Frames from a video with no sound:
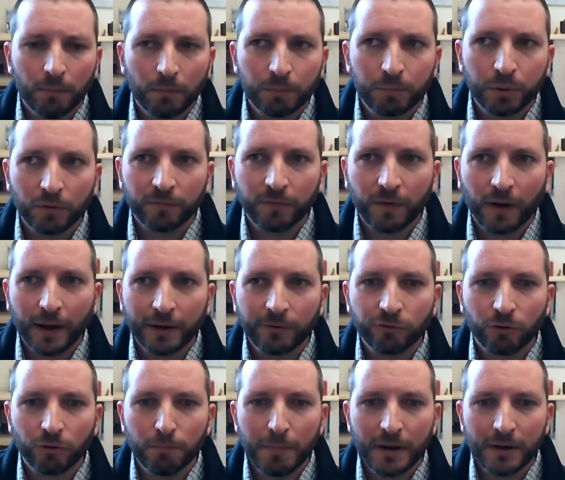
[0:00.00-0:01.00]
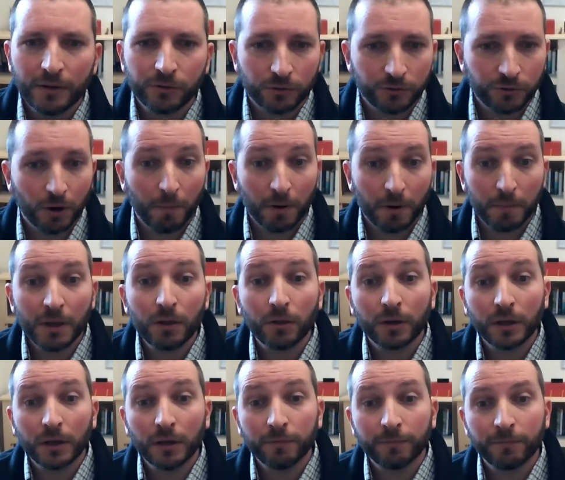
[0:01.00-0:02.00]
provide tremendous
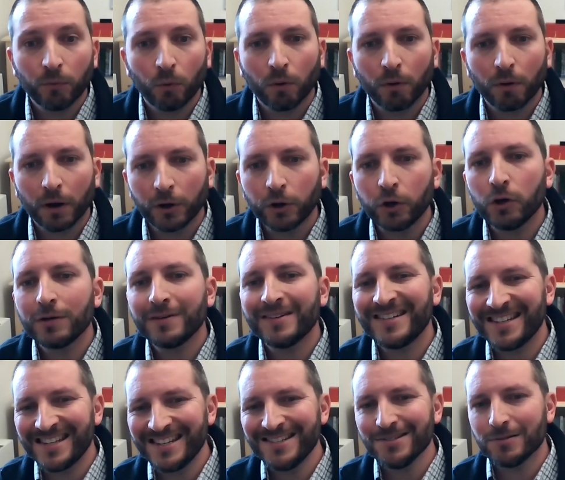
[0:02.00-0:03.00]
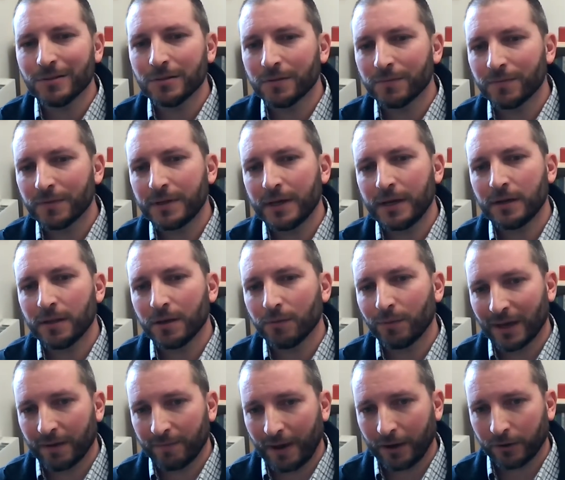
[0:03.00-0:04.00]
interpretability for a good deal of the data that
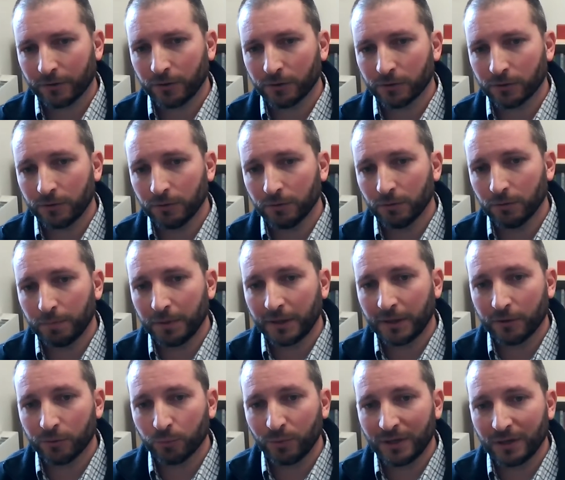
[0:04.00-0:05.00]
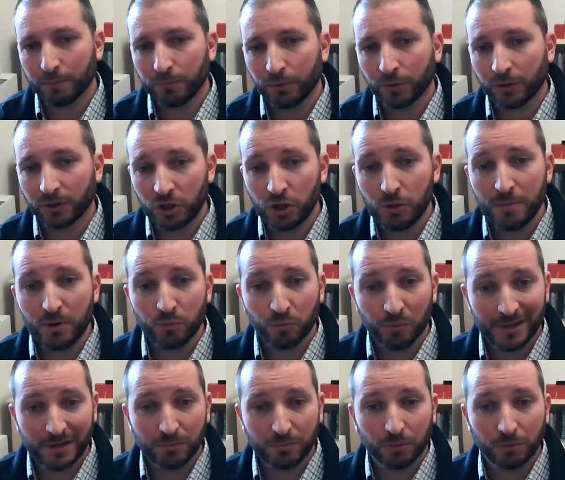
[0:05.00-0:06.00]
we have access to, because we can put a human
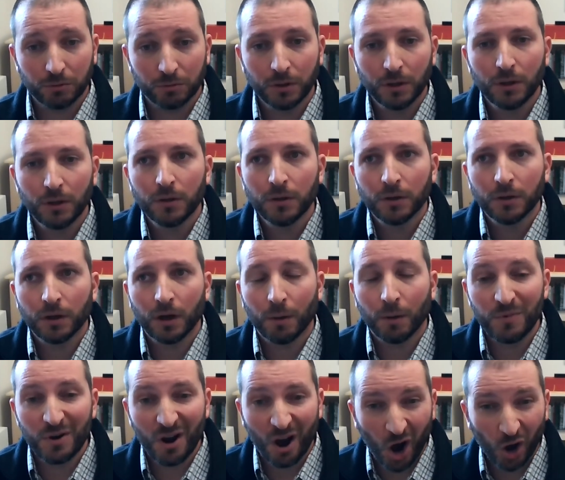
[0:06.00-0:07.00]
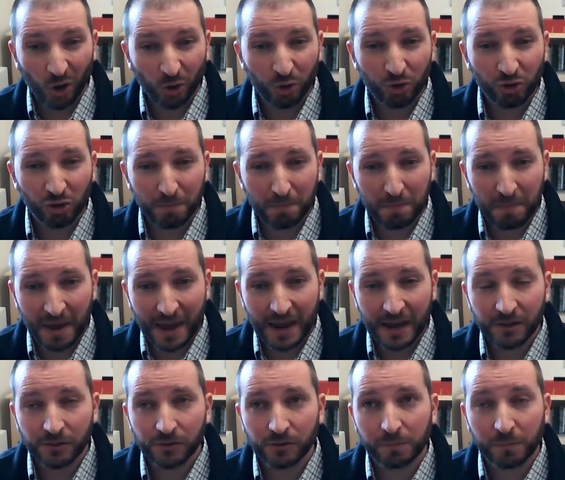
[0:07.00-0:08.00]
readable
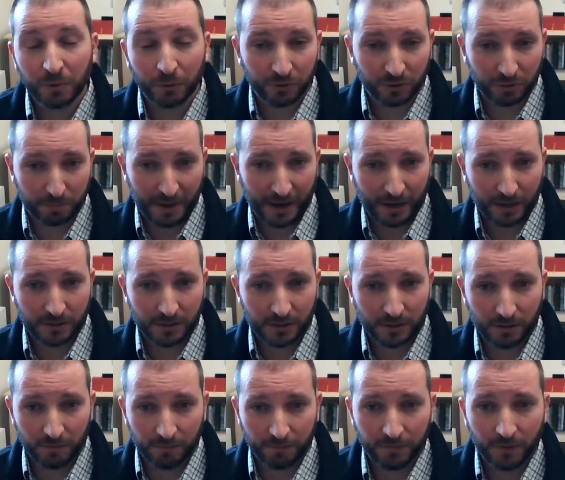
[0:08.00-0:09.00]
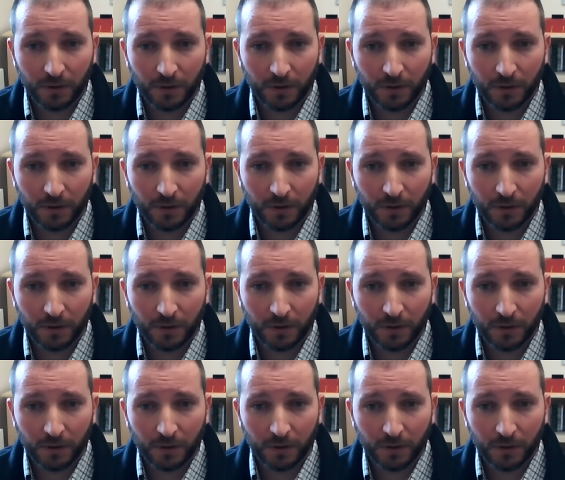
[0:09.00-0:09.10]
knowledge-based perspective